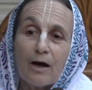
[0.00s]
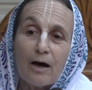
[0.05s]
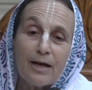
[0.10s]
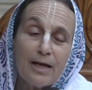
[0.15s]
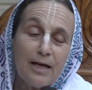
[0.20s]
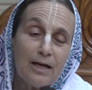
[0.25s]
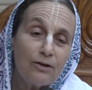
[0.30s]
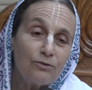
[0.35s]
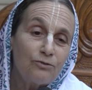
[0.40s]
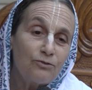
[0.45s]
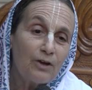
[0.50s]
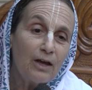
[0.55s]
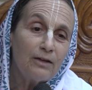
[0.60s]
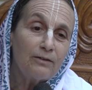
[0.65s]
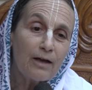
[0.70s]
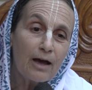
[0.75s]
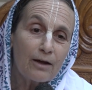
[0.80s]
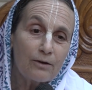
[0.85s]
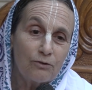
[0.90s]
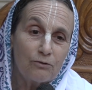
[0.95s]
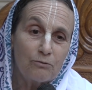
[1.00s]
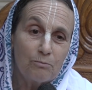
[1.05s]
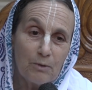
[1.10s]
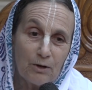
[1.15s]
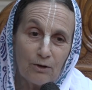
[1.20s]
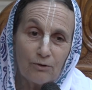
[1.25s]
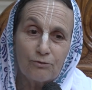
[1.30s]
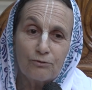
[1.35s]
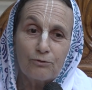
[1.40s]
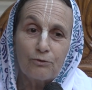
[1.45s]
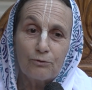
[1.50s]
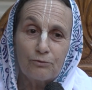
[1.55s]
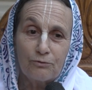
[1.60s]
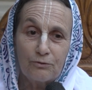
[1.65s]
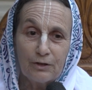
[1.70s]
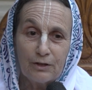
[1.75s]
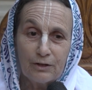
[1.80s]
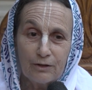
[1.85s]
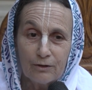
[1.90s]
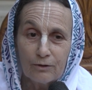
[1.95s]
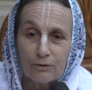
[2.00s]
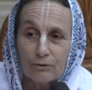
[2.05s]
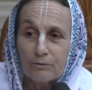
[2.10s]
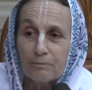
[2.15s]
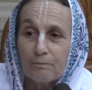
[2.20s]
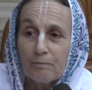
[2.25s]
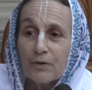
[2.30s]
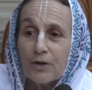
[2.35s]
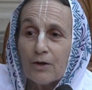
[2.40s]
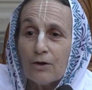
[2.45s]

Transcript: he had sent out his ministers to kill.